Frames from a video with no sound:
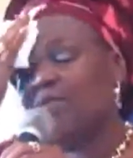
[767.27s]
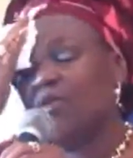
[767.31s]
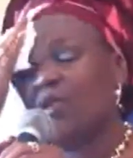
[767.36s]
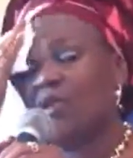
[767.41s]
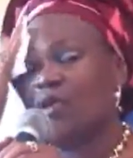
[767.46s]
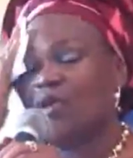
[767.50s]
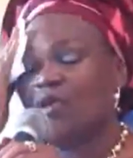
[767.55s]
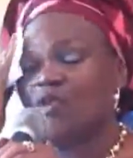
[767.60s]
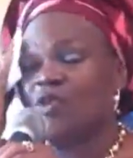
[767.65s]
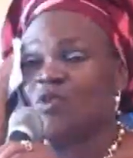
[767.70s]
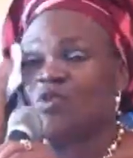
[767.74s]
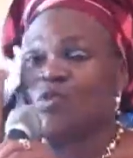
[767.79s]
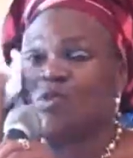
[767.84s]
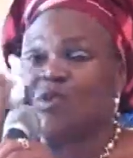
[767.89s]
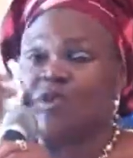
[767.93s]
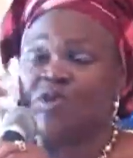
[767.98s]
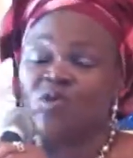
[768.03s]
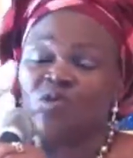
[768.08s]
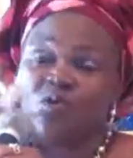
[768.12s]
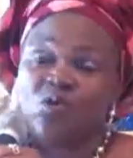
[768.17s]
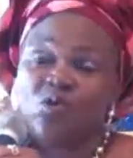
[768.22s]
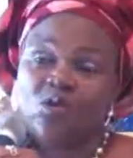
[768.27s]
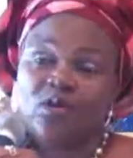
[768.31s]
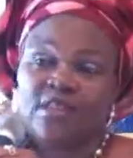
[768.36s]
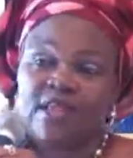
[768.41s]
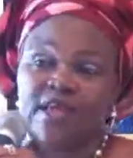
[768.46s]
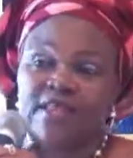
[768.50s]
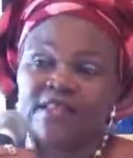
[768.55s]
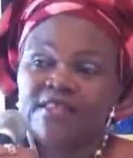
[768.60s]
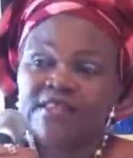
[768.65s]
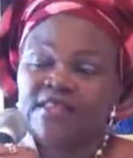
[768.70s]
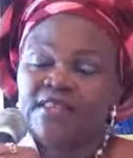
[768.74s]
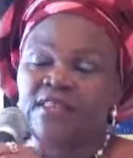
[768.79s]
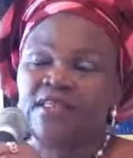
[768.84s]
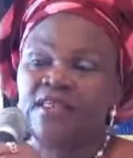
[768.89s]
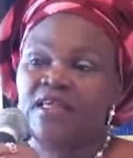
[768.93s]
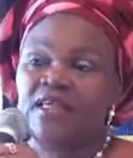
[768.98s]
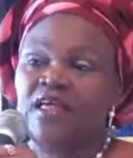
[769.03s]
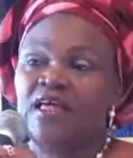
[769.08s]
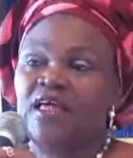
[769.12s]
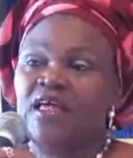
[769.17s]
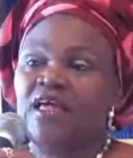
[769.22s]
because we know that
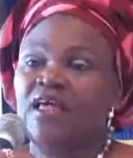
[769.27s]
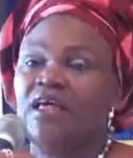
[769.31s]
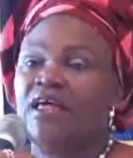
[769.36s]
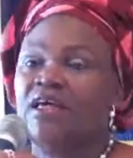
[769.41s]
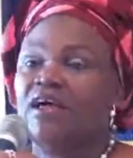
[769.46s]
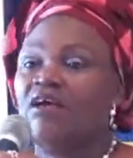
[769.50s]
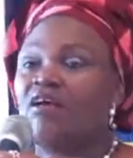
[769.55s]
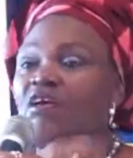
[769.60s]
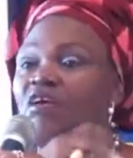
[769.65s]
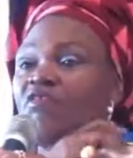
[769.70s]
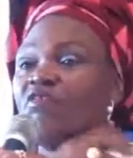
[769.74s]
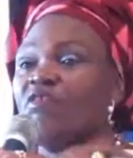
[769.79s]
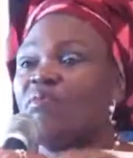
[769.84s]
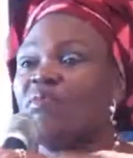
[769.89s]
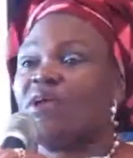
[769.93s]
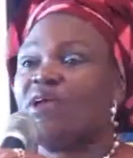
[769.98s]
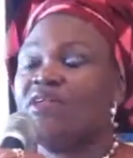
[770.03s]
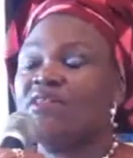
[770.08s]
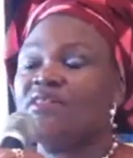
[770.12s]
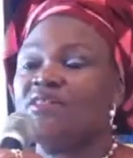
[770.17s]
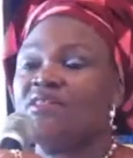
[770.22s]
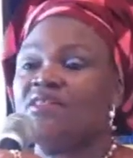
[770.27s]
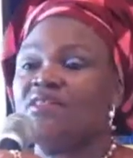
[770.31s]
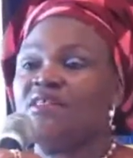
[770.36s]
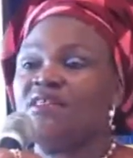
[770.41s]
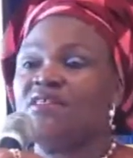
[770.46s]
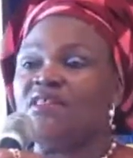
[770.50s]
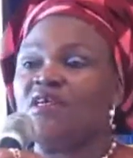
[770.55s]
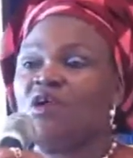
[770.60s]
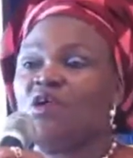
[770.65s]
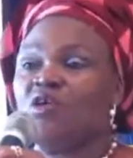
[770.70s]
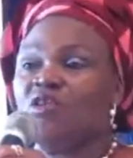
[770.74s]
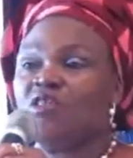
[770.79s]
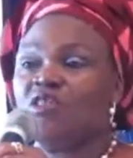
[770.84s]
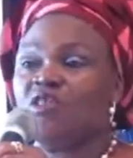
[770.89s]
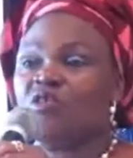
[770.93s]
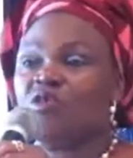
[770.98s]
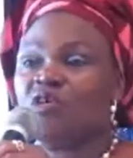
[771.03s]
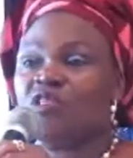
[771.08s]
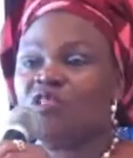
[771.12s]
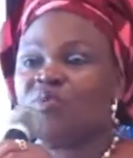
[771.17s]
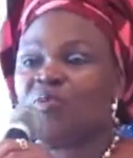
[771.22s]
government is a
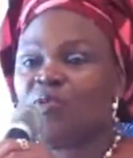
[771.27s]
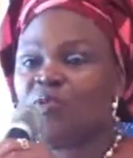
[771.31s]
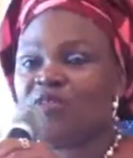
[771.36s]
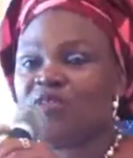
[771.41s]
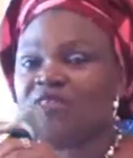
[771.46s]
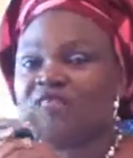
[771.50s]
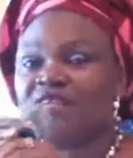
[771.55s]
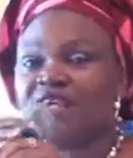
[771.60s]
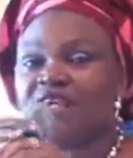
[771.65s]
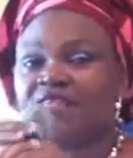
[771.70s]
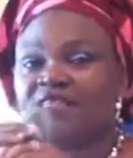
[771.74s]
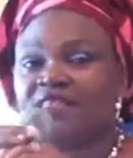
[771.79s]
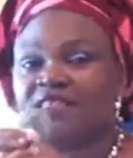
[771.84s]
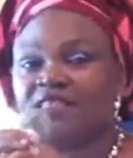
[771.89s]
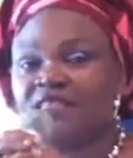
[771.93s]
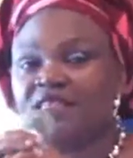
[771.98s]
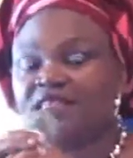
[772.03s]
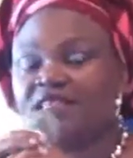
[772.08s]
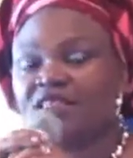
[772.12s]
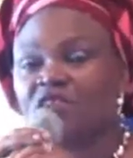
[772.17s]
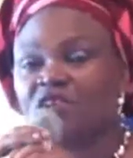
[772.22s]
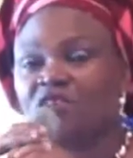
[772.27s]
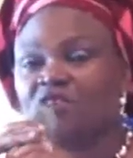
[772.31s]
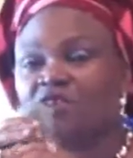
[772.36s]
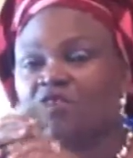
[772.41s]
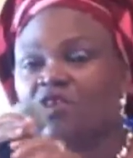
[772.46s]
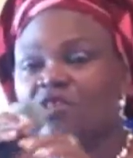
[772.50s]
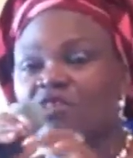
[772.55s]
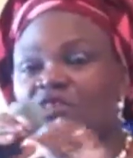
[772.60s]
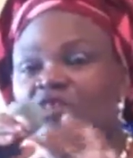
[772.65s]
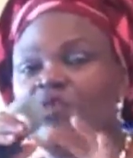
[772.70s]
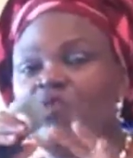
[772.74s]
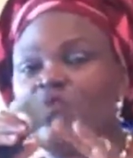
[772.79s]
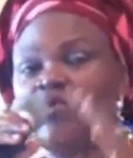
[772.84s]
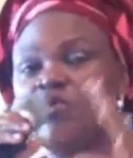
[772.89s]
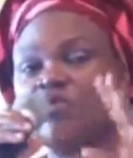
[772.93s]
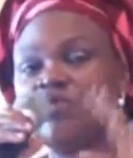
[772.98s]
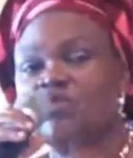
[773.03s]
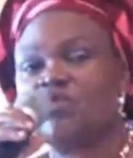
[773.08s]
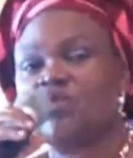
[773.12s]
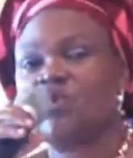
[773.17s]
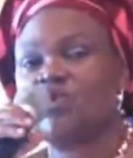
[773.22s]
continuous process. It's not just a
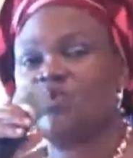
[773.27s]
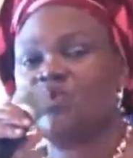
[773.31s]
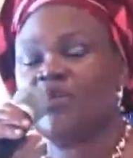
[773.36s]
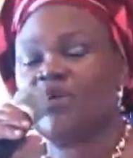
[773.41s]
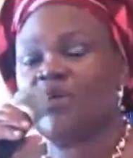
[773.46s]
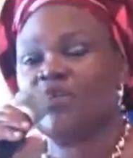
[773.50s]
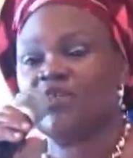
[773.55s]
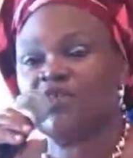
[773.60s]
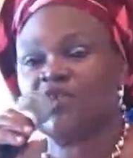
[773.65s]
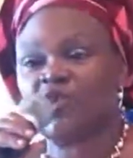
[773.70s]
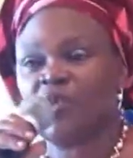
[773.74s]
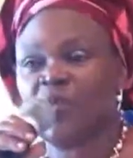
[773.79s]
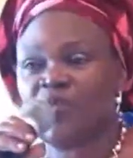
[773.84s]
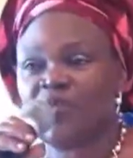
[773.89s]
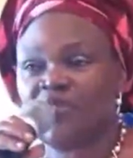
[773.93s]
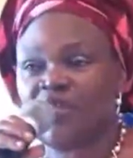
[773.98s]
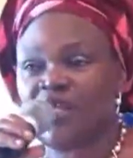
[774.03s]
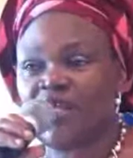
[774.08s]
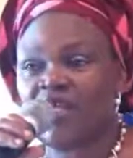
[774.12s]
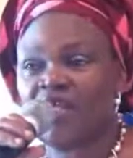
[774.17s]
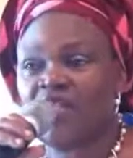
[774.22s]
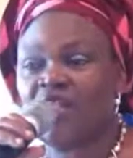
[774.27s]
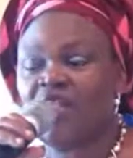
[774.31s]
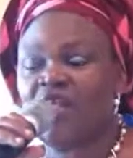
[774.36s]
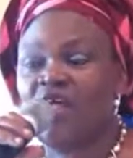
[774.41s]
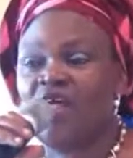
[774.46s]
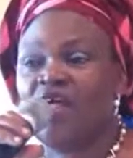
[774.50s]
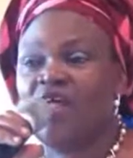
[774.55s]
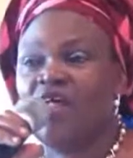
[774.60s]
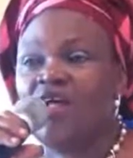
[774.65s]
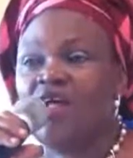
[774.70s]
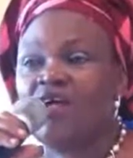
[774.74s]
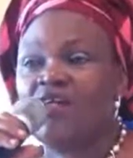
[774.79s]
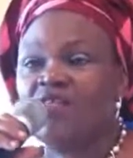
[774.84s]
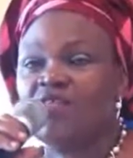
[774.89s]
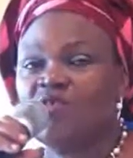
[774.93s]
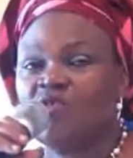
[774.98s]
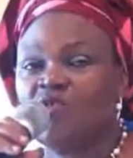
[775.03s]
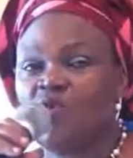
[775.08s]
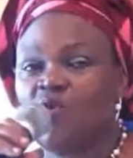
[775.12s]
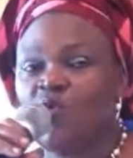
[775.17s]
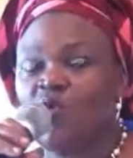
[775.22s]
one-stop shop thing.
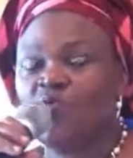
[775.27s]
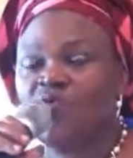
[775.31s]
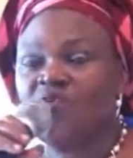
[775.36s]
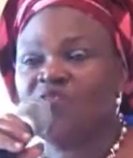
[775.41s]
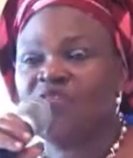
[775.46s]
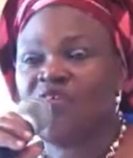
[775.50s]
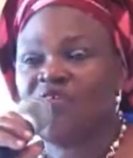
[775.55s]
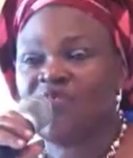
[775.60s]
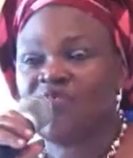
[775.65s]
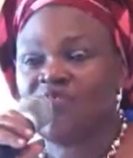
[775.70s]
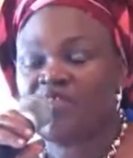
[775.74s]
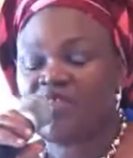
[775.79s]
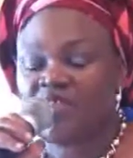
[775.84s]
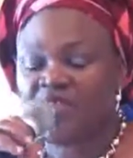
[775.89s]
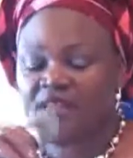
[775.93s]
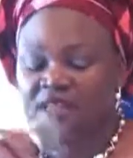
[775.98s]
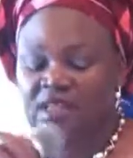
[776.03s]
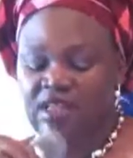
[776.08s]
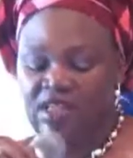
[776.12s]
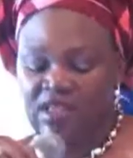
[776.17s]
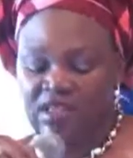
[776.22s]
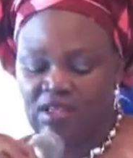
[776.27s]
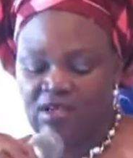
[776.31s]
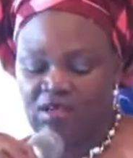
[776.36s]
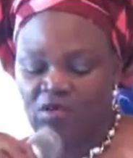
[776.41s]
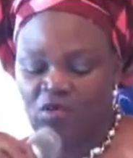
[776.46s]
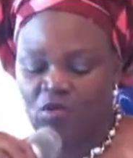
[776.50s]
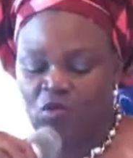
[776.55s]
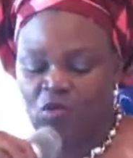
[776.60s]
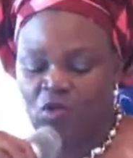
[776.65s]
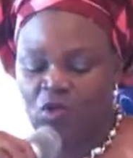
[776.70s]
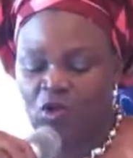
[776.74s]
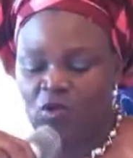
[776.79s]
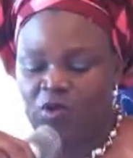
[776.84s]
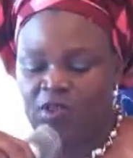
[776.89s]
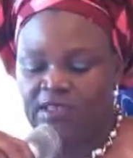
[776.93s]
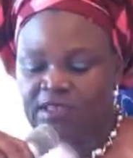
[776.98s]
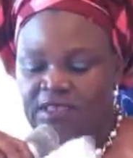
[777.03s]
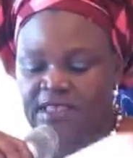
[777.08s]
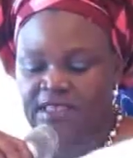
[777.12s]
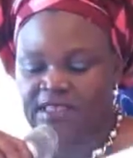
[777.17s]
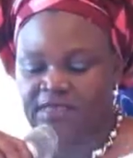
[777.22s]
So definitely we will
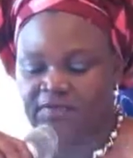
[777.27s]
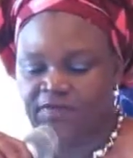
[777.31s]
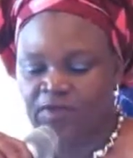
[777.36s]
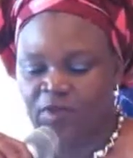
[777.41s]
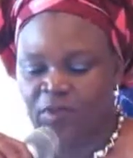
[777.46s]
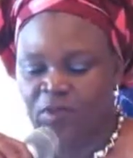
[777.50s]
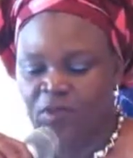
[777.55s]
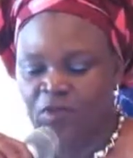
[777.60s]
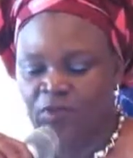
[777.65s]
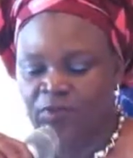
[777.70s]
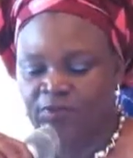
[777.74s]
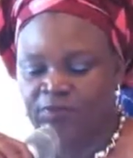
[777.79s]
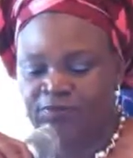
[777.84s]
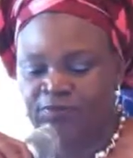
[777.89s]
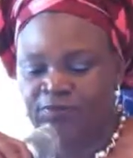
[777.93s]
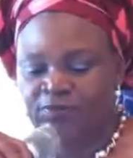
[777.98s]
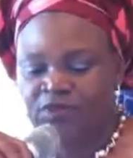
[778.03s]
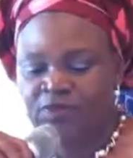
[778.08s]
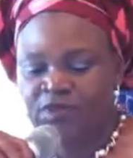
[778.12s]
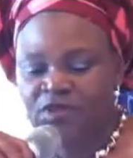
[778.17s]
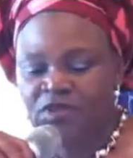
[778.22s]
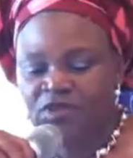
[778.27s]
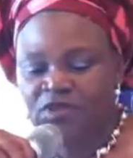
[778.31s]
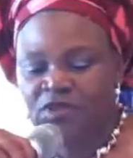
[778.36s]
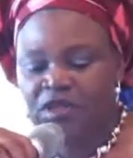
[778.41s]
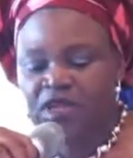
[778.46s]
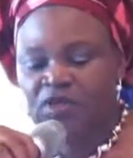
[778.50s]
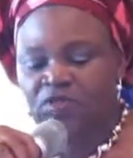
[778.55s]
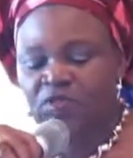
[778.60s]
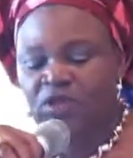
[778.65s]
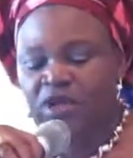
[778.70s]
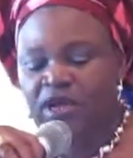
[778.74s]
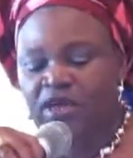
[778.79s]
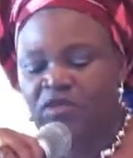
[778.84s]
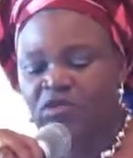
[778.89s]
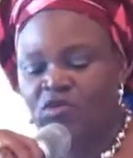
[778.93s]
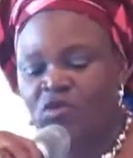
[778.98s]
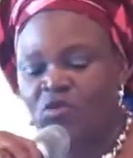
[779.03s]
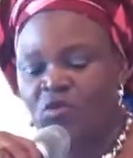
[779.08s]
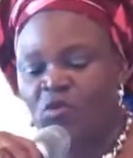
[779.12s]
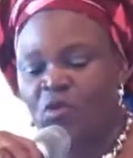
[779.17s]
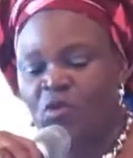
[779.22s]
always ask for more so that we can
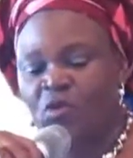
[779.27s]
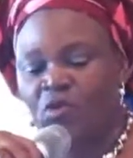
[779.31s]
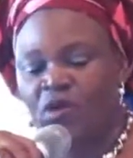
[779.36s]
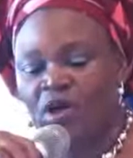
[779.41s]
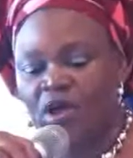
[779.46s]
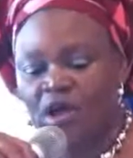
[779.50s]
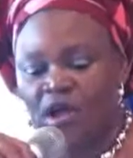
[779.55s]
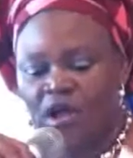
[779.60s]
do more.